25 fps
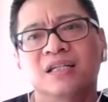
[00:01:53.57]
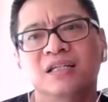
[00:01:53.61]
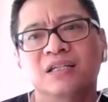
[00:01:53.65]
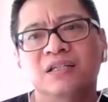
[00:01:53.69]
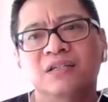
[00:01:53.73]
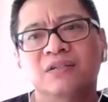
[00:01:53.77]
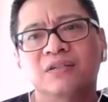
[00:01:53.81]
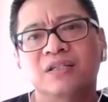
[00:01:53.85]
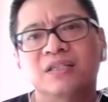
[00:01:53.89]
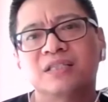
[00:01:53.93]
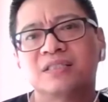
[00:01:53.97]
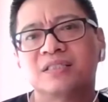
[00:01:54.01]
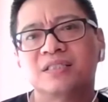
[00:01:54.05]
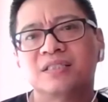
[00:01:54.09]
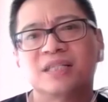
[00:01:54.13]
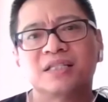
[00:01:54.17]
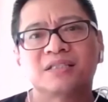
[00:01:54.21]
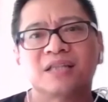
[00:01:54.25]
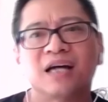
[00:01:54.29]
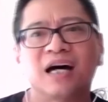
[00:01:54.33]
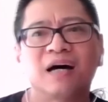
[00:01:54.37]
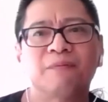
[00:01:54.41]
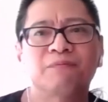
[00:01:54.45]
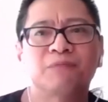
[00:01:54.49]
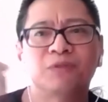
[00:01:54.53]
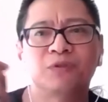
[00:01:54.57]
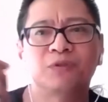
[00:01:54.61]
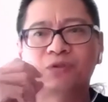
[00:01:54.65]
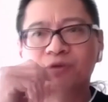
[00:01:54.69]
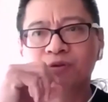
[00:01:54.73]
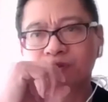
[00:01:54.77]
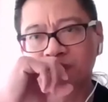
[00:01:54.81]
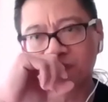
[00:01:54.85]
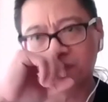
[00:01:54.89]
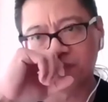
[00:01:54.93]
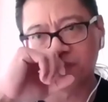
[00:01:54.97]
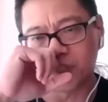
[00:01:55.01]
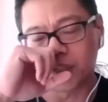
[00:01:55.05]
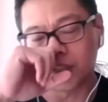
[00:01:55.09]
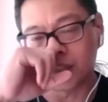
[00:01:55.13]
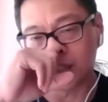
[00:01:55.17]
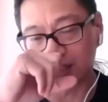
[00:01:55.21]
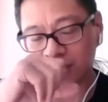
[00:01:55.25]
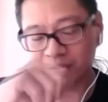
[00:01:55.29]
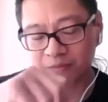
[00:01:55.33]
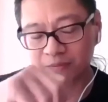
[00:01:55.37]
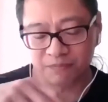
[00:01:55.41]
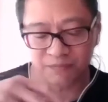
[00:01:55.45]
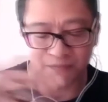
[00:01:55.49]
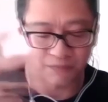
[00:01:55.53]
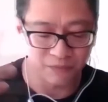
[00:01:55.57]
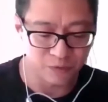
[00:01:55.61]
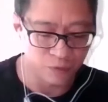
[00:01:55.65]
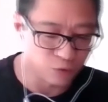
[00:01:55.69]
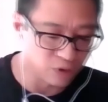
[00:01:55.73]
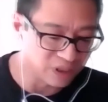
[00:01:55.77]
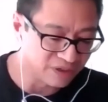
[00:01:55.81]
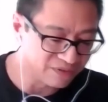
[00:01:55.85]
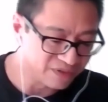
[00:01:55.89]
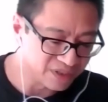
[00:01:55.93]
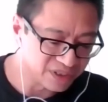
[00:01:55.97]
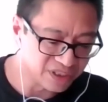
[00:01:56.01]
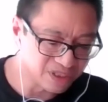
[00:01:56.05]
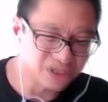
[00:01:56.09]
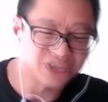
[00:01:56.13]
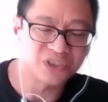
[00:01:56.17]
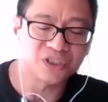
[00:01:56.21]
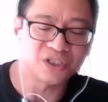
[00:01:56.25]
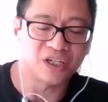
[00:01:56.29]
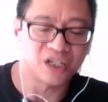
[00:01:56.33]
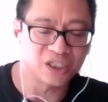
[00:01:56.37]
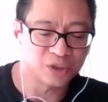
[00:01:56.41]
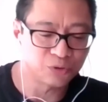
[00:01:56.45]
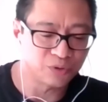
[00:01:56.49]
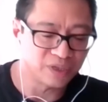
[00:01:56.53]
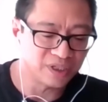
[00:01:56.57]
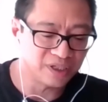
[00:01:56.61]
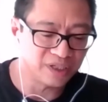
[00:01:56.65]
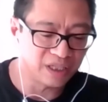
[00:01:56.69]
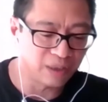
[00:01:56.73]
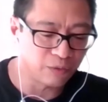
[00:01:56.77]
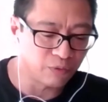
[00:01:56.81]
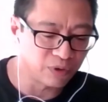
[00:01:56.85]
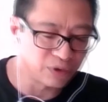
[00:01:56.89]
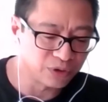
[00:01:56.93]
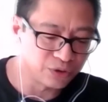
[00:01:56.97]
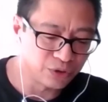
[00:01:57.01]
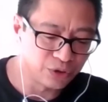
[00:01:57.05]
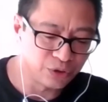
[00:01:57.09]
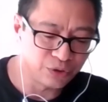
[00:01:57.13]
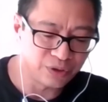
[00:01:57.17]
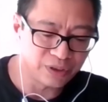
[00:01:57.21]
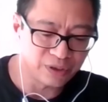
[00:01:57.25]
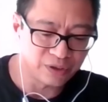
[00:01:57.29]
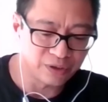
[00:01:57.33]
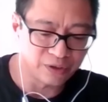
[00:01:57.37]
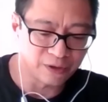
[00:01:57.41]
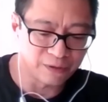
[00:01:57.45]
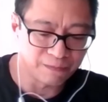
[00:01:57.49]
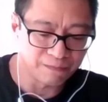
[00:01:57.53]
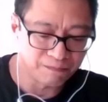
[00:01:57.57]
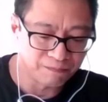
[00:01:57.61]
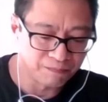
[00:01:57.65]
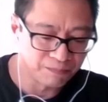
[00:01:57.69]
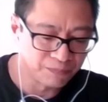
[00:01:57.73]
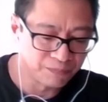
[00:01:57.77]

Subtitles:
It's just up to whoever's in charge, whether they want to do it or not.